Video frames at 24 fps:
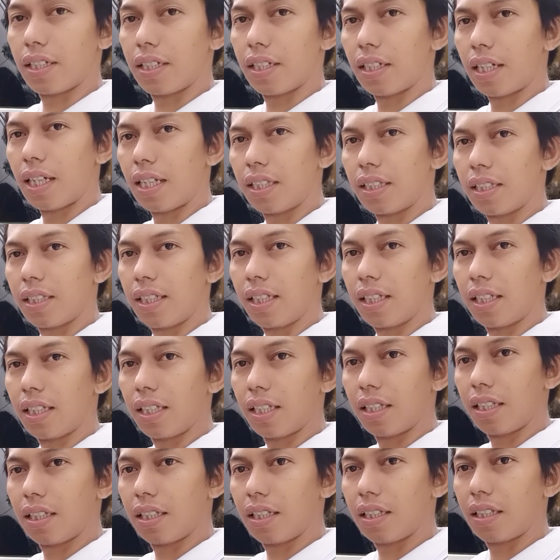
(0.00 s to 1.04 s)

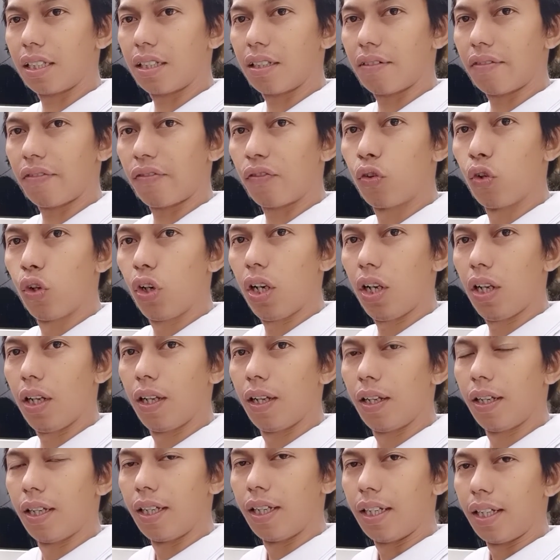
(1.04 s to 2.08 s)
until full.
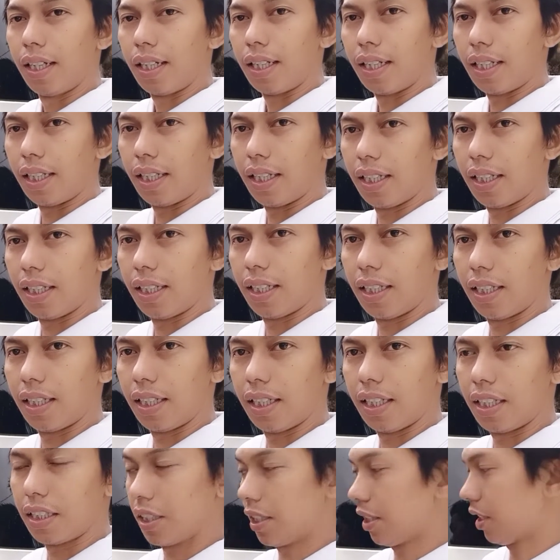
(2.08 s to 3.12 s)

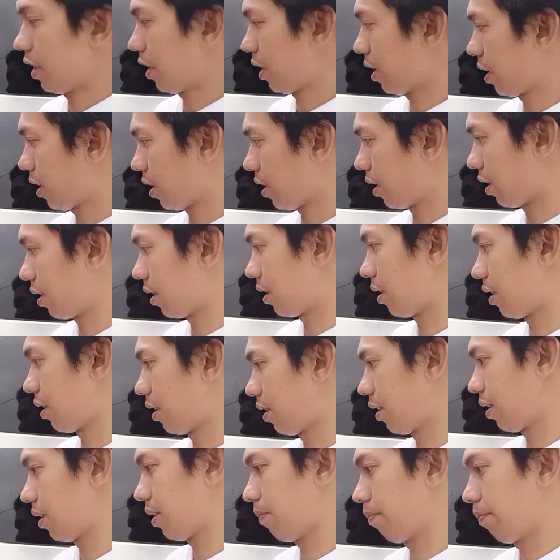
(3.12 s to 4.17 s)
And this is
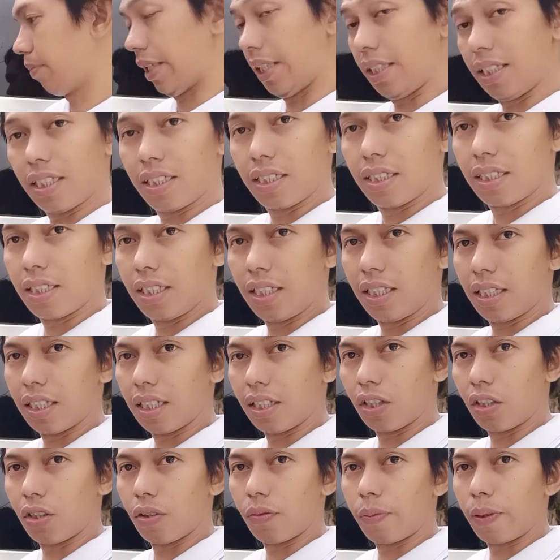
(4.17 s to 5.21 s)
benzene
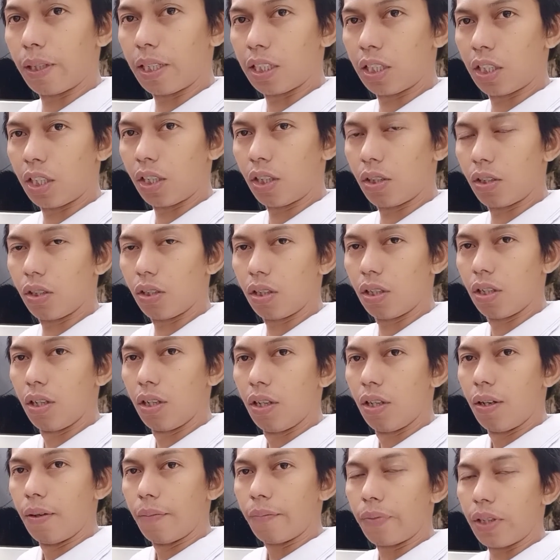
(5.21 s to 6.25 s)

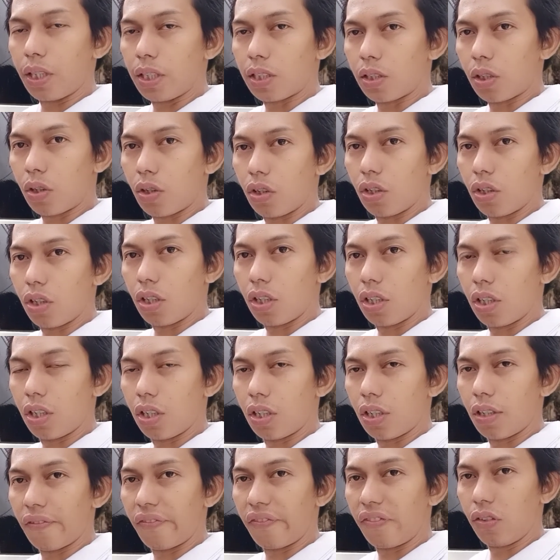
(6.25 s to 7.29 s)

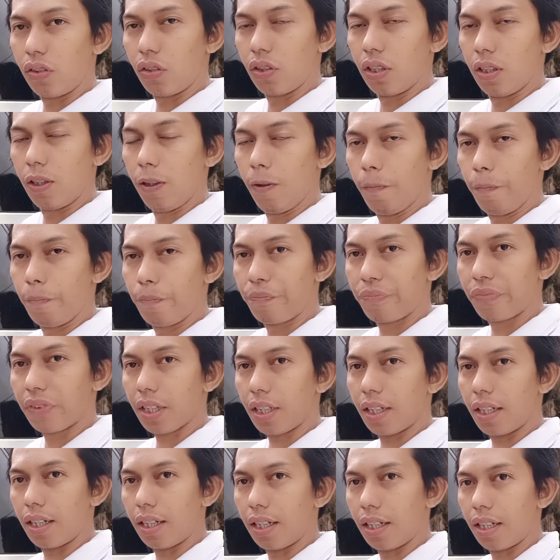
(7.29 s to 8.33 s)
petrol fuel,
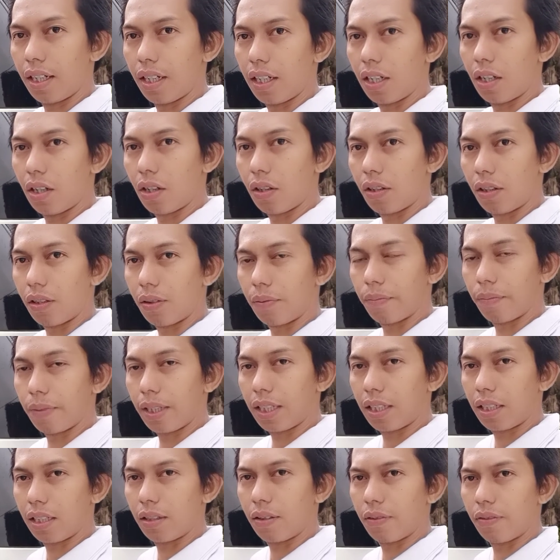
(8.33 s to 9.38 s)
or
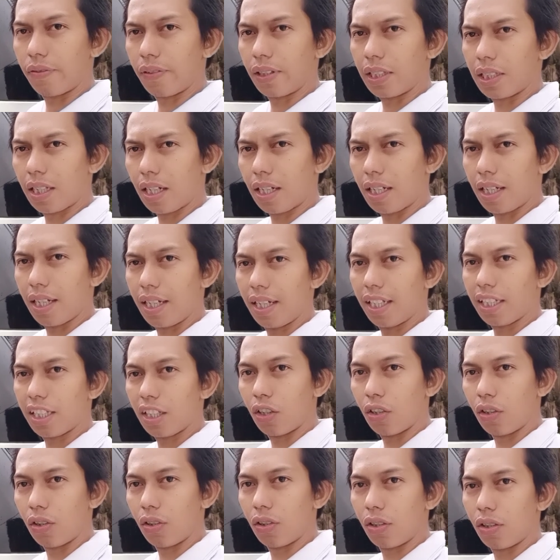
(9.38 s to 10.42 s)
make a petrolite
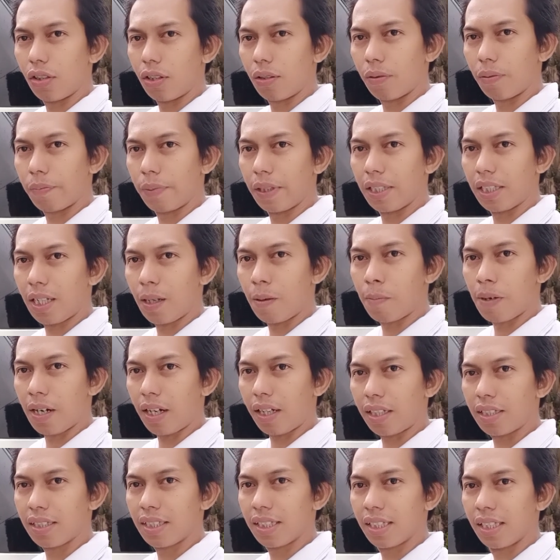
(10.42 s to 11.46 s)
or
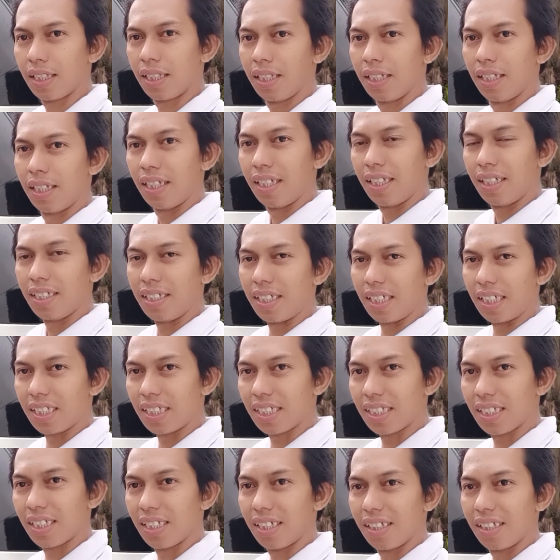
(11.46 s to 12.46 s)
petramax. Yes,